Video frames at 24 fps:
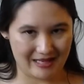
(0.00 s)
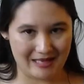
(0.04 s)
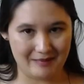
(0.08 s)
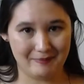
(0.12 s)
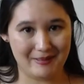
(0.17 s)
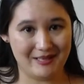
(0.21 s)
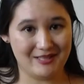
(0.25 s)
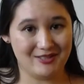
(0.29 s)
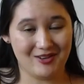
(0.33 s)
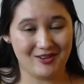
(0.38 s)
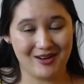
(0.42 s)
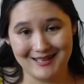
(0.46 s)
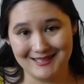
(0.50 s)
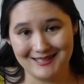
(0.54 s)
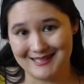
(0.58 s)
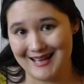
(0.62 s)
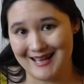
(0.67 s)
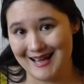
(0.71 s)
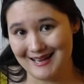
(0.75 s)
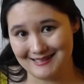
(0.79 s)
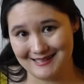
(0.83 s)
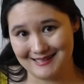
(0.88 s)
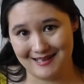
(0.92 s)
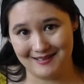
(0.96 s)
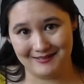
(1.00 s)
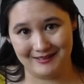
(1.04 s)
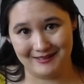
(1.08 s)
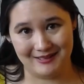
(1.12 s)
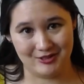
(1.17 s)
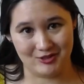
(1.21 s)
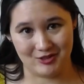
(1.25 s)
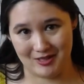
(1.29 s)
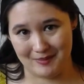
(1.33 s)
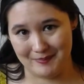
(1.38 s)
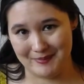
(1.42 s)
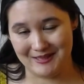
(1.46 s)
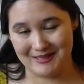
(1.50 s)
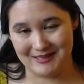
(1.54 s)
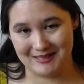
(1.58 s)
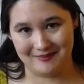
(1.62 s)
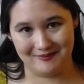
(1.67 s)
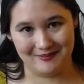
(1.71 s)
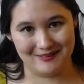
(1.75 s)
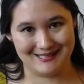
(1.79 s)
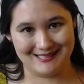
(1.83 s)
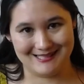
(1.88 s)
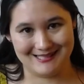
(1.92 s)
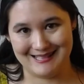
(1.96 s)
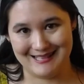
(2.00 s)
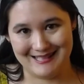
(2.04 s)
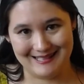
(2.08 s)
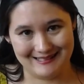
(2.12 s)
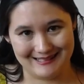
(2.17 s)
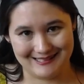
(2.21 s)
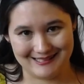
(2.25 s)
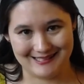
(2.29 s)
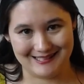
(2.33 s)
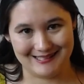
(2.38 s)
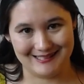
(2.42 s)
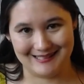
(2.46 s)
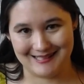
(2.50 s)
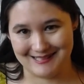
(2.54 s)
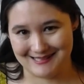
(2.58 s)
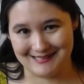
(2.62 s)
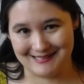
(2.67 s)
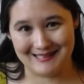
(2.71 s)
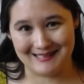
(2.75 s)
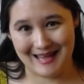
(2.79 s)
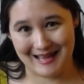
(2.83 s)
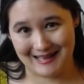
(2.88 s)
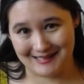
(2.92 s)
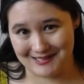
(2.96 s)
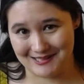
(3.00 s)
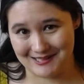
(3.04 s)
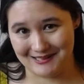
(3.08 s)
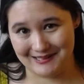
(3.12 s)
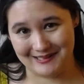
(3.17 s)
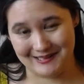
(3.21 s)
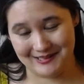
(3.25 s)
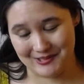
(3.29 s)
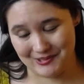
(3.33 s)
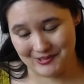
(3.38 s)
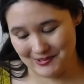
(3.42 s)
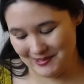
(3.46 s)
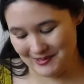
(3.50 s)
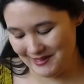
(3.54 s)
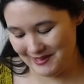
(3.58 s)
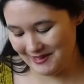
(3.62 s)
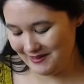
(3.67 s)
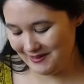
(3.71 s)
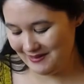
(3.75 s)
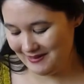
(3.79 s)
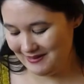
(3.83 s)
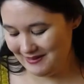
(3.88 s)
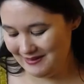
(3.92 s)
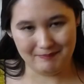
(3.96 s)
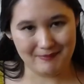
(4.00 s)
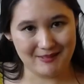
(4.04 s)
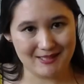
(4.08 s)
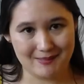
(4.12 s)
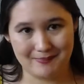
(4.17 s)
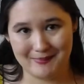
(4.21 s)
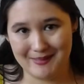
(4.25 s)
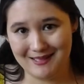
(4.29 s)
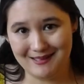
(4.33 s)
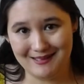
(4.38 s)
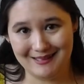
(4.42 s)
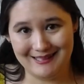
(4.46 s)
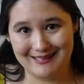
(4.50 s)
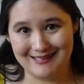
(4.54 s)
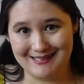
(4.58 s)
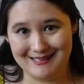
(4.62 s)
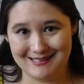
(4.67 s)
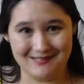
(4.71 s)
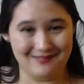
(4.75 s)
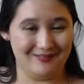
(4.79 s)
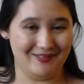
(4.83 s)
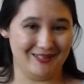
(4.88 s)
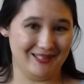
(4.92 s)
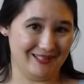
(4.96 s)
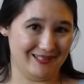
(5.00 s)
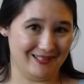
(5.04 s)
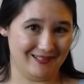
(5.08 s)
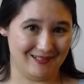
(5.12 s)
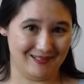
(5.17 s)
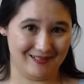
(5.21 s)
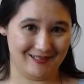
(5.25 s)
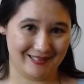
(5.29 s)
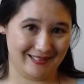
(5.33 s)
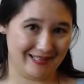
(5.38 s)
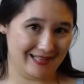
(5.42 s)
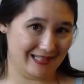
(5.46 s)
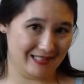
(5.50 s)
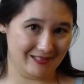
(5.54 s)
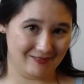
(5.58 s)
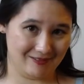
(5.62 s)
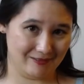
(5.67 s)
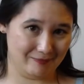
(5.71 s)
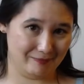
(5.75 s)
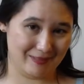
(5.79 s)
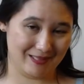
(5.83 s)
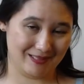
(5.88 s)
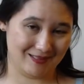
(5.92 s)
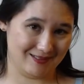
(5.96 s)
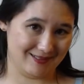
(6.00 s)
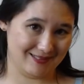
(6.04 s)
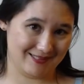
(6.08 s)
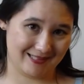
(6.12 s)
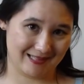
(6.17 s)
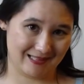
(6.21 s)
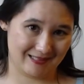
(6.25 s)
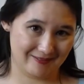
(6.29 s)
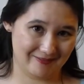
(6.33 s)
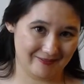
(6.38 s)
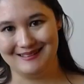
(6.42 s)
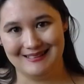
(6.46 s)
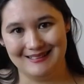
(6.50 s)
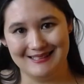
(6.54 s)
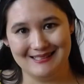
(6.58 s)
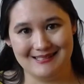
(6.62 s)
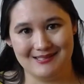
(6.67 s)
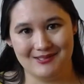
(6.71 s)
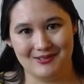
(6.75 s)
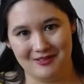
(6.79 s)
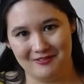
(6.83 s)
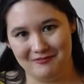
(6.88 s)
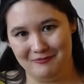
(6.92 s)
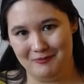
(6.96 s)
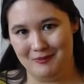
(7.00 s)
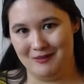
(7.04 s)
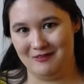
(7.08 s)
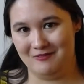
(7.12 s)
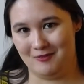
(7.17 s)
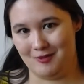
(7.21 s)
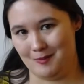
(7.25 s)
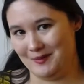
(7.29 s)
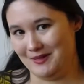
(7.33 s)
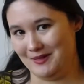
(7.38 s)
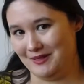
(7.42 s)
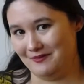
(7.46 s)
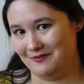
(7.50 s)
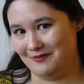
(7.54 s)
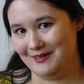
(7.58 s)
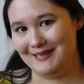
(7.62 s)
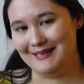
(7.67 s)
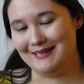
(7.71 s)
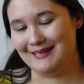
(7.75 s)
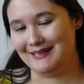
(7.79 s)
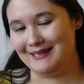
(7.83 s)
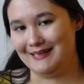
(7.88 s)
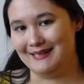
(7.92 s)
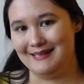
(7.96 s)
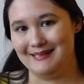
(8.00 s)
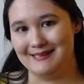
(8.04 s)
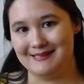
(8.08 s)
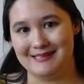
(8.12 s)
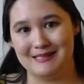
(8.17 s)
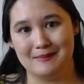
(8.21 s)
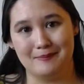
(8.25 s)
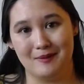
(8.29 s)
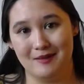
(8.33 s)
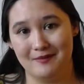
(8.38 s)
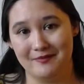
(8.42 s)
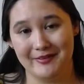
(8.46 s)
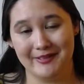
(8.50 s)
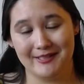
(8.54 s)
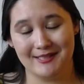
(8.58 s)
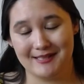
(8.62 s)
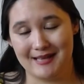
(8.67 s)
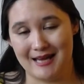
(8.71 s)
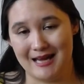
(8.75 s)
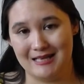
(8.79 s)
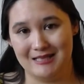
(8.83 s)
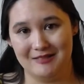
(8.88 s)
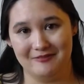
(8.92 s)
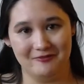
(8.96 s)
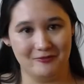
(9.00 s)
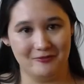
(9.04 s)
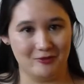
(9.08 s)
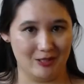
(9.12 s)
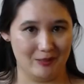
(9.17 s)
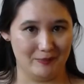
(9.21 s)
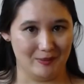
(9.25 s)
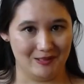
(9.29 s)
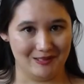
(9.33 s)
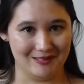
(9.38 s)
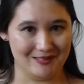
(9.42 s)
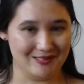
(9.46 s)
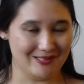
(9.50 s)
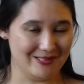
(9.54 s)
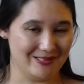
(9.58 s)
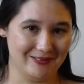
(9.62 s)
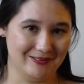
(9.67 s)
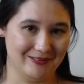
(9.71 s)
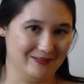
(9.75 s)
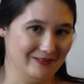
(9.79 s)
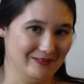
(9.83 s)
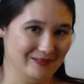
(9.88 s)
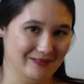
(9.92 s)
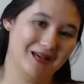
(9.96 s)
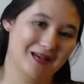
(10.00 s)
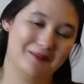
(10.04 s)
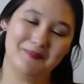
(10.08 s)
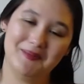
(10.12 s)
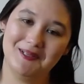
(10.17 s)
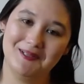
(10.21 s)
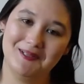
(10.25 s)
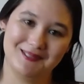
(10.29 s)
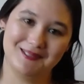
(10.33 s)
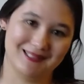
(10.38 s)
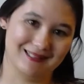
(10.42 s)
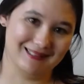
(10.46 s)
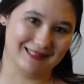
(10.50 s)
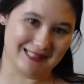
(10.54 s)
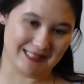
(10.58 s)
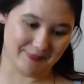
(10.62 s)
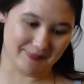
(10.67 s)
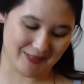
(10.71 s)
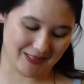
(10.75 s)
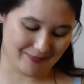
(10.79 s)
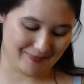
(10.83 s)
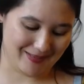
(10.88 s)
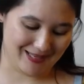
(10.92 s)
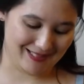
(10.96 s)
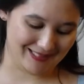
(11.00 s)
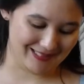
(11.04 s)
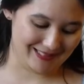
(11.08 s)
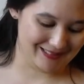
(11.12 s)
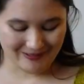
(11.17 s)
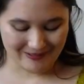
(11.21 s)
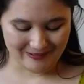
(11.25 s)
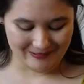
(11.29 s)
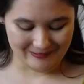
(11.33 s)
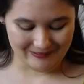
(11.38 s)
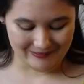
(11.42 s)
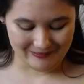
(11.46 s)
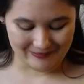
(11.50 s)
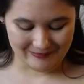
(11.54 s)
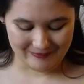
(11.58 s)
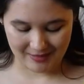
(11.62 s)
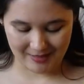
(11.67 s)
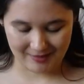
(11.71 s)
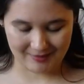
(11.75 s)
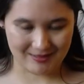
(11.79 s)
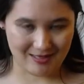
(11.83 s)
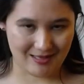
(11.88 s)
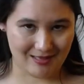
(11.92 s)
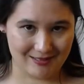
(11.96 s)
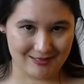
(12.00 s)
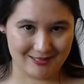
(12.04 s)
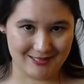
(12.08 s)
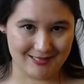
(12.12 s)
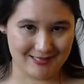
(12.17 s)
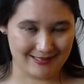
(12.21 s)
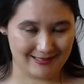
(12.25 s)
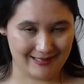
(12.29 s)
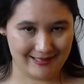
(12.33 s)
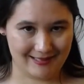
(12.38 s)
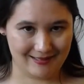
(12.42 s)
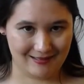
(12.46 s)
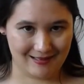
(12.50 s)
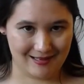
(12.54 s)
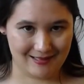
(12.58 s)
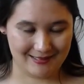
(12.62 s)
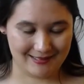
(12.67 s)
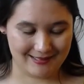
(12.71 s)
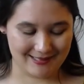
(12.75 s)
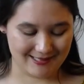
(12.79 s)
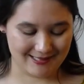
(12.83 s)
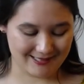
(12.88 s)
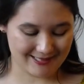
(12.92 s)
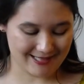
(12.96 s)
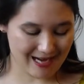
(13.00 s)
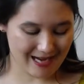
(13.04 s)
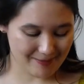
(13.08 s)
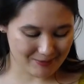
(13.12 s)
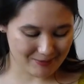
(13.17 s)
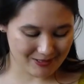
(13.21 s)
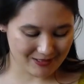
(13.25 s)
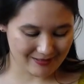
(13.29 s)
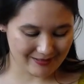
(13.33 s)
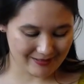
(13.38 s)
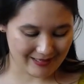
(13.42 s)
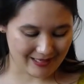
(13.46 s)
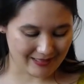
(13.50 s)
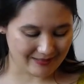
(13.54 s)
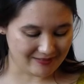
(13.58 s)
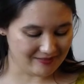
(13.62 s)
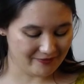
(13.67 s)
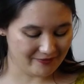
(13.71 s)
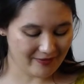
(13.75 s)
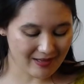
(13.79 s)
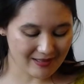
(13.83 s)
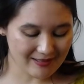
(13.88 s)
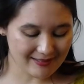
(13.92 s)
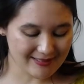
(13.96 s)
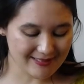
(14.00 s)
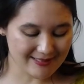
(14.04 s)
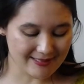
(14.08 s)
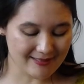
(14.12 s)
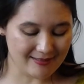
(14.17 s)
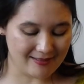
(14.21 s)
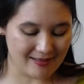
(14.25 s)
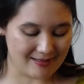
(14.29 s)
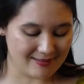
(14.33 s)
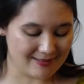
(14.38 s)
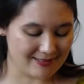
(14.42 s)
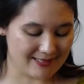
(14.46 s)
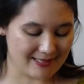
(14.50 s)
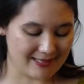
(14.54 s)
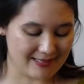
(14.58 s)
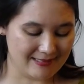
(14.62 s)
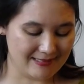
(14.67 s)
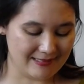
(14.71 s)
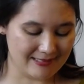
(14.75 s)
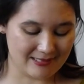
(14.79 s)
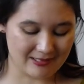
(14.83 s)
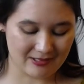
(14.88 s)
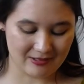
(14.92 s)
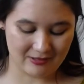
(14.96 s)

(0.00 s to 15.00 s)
And by trying to act out enjoyment of this thing that she doesn't actually enjoy, Miss Bingley isn't really hurting anyone but herself. This sort of performative reading is the perfect kind of foible to amuse Elizabeth Bennet, who acknowledges later on in this chapter that follies and nonsense,